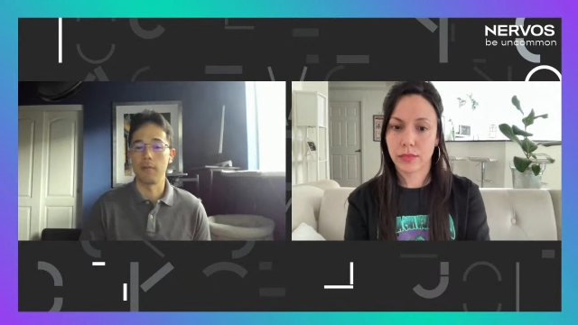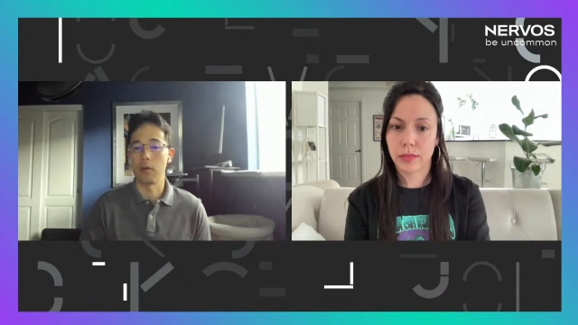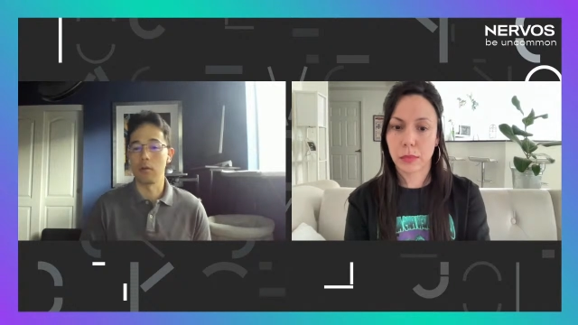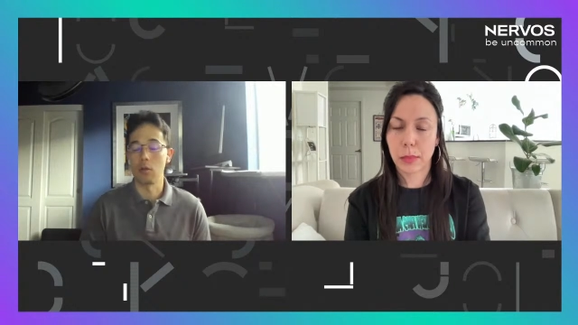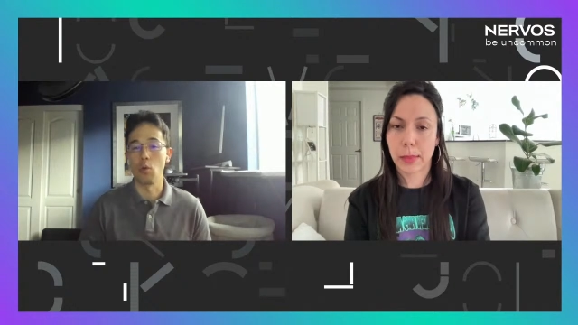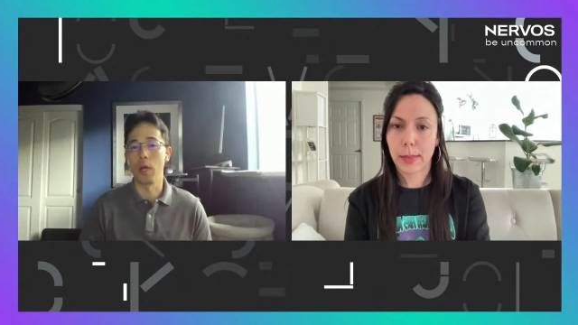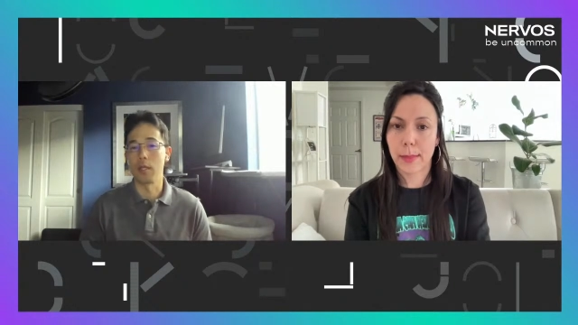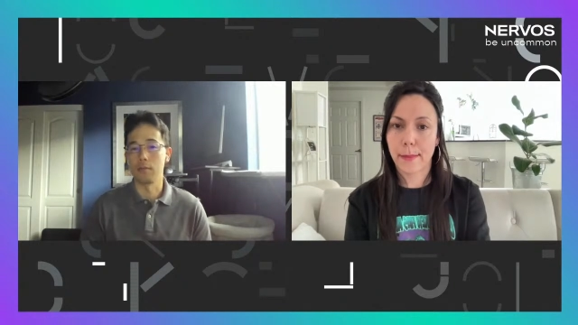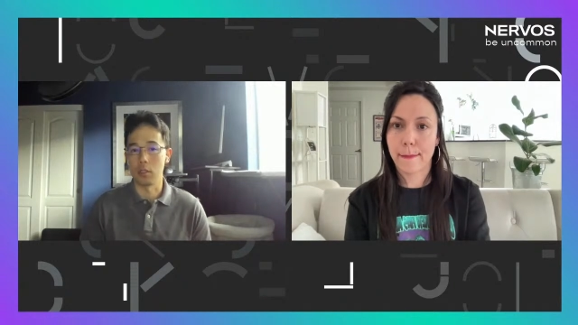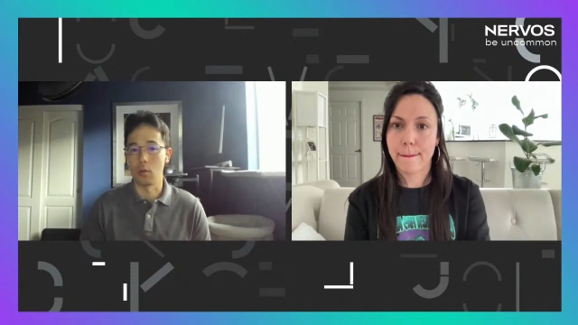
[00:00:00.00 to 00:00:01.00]
Speaker 1: They found new
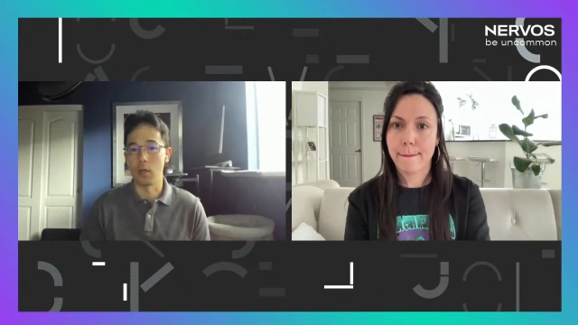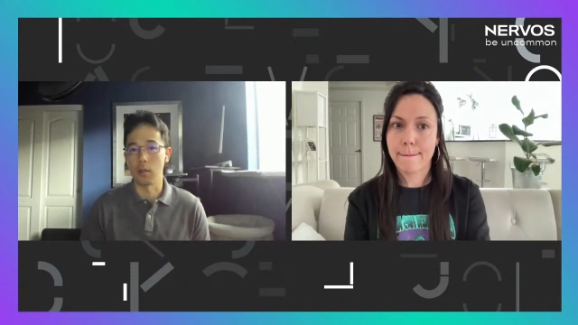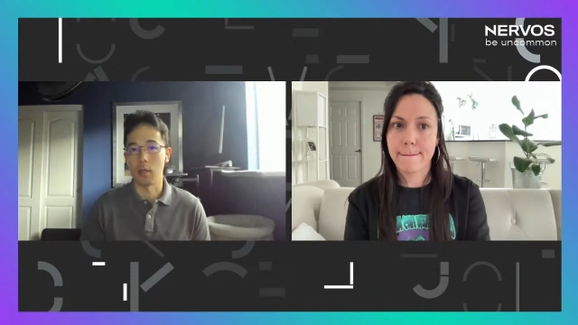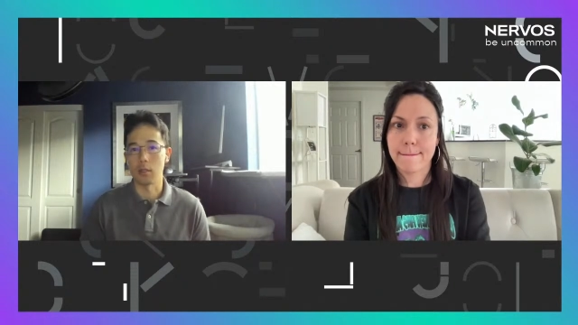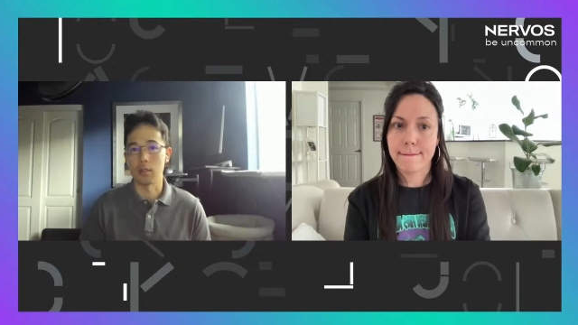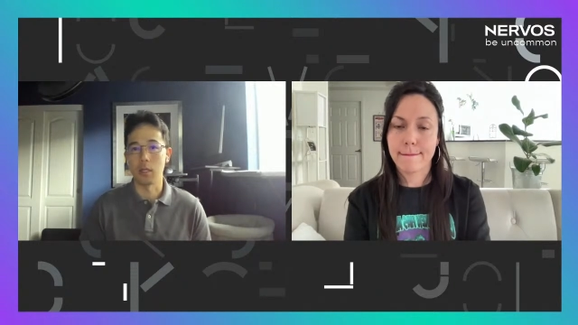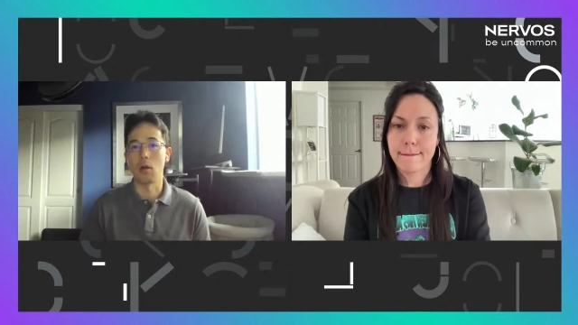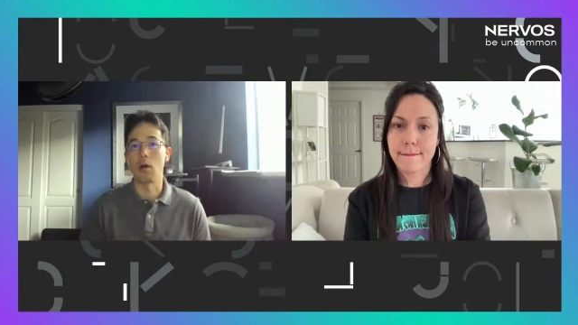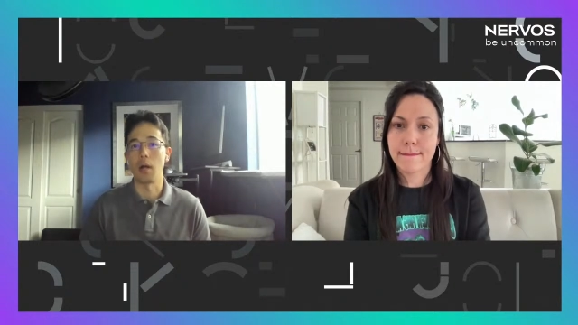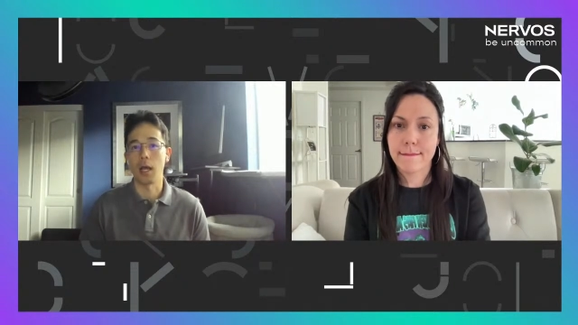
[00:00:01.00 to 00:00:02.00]
ways of doing things.
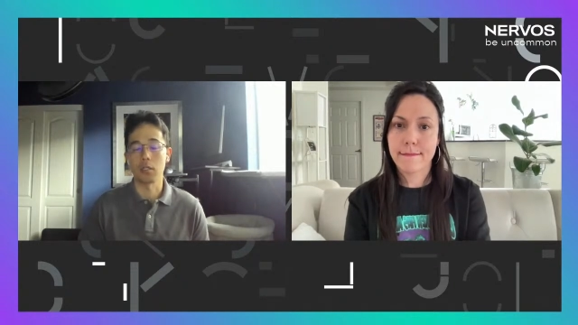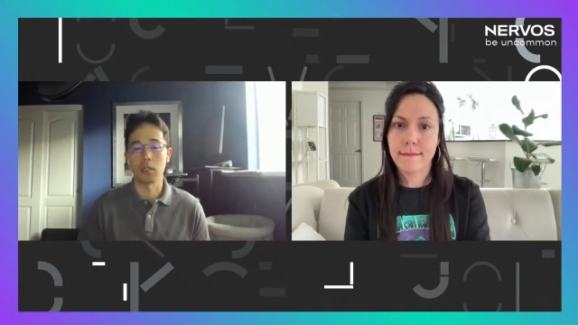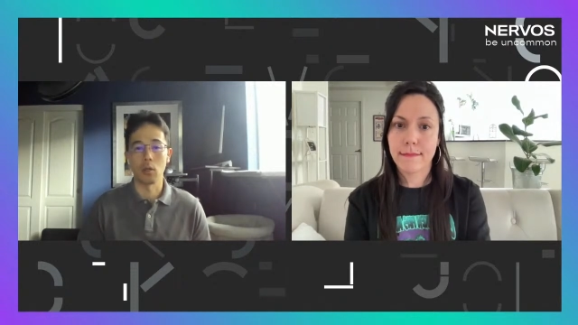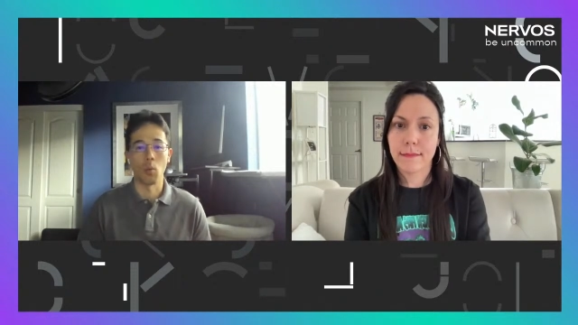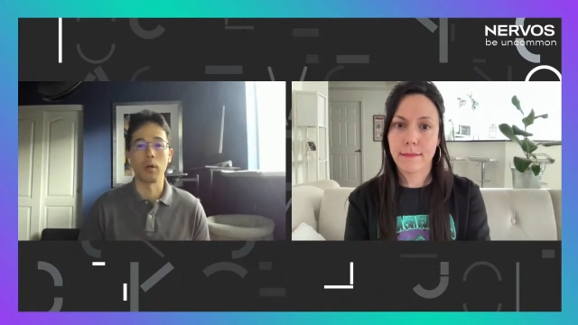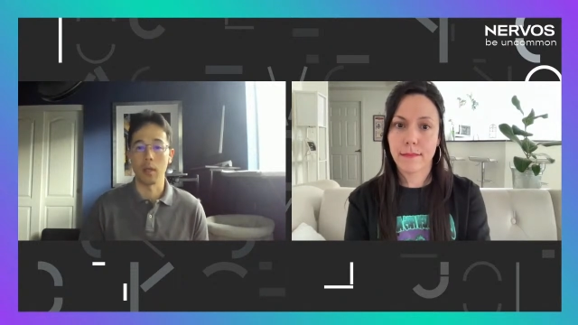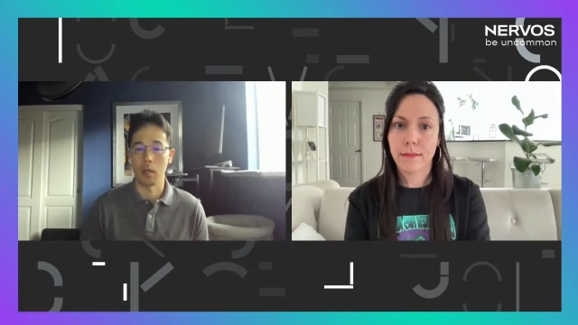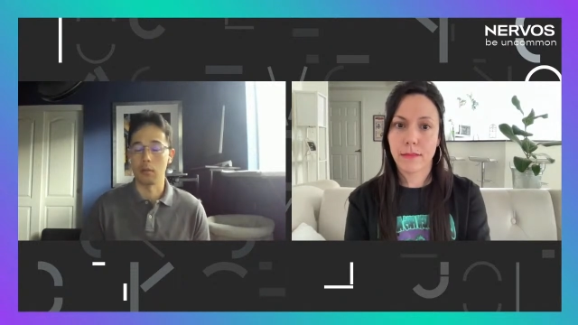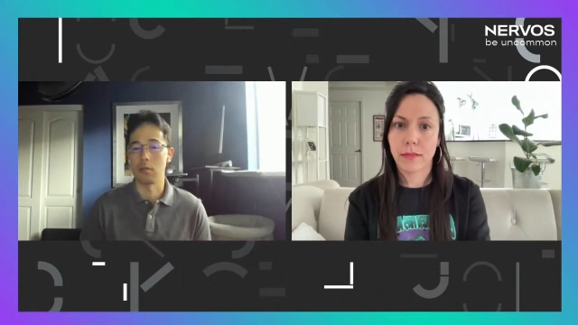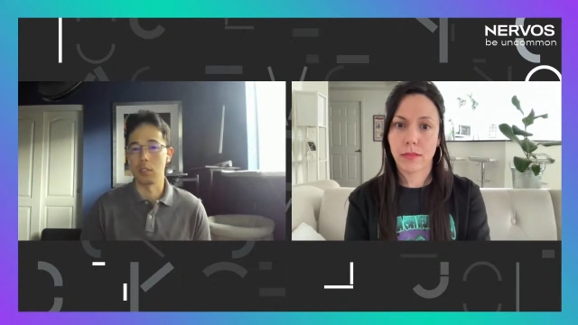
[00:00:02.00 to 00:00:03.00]
They are actually
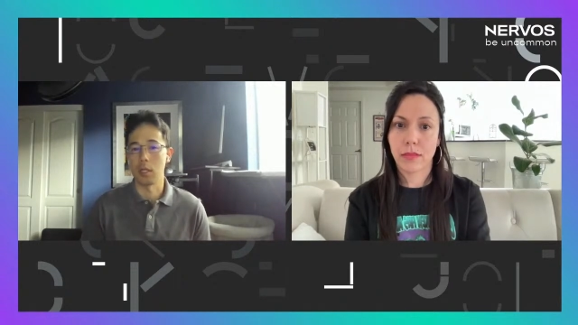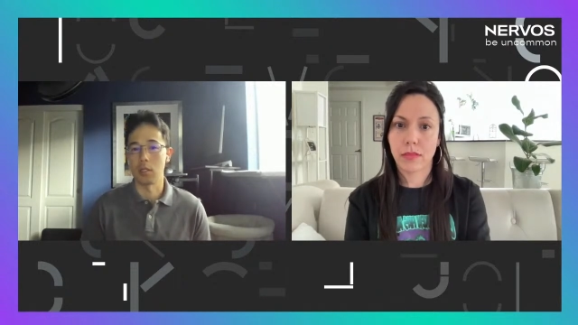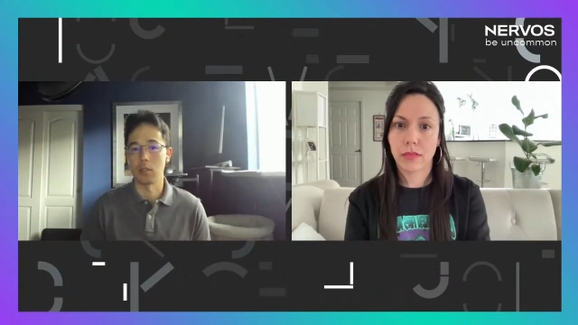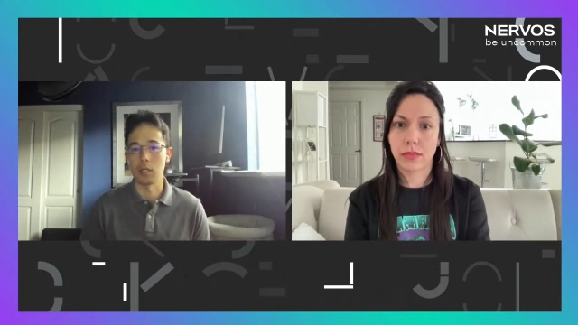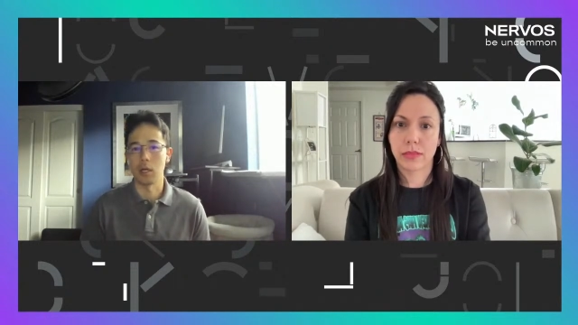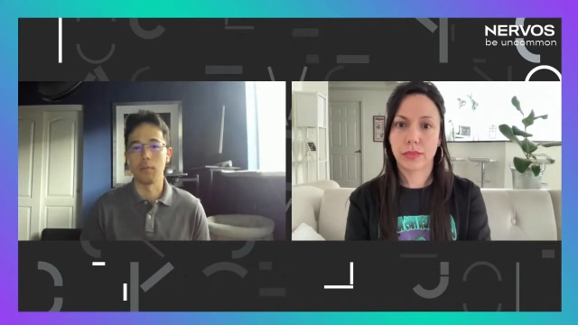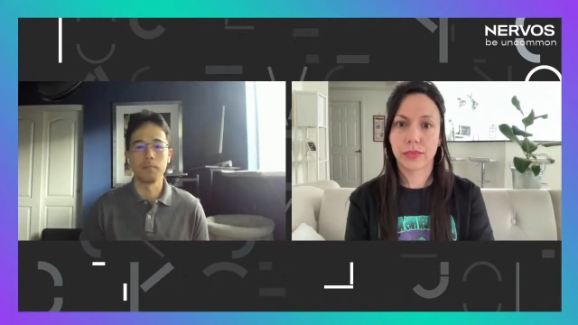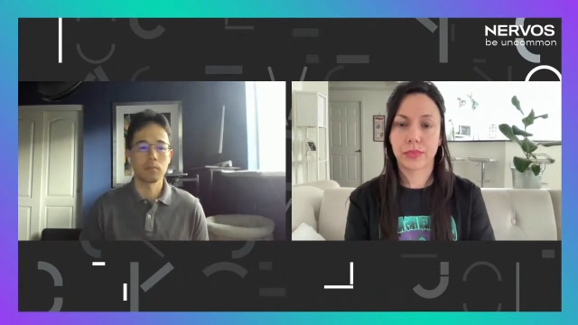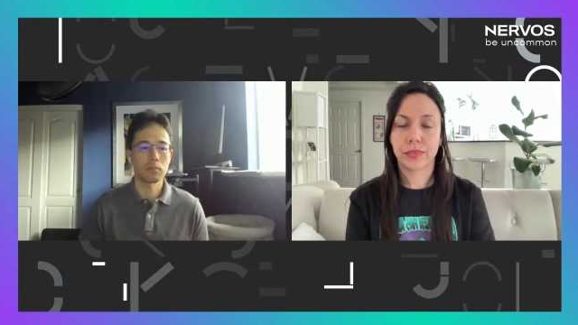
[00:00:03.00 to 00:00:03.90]
working on those changes now.